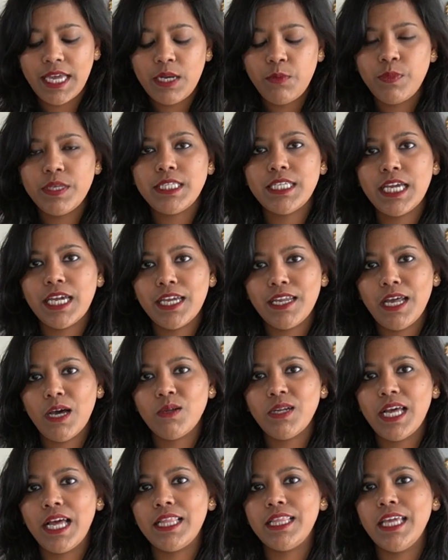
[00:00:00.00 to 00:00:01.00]
then we take
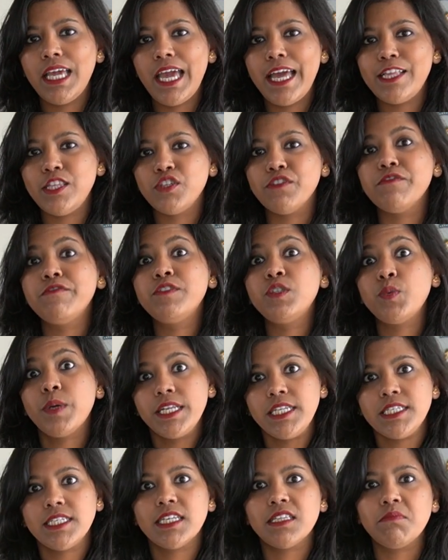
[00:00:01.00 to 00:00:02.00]
it out at the end of
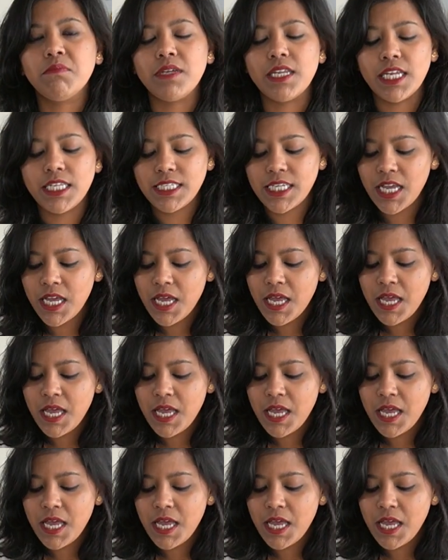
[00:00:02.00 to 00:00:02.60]
20th minute.